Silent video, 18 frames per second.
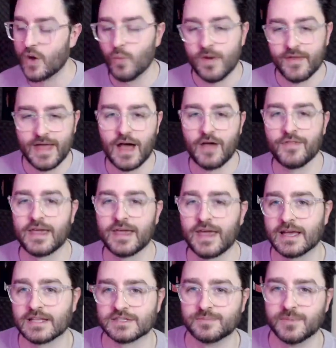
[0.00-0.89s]
without their
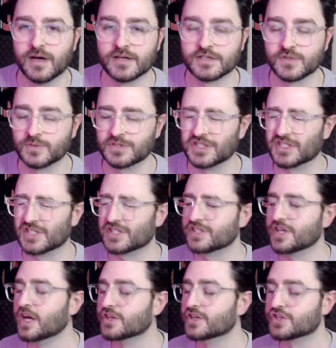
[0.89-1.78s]
gas mask, which is
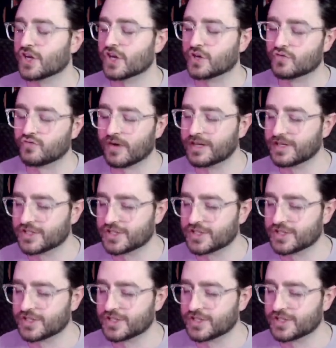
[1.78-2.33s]
such a great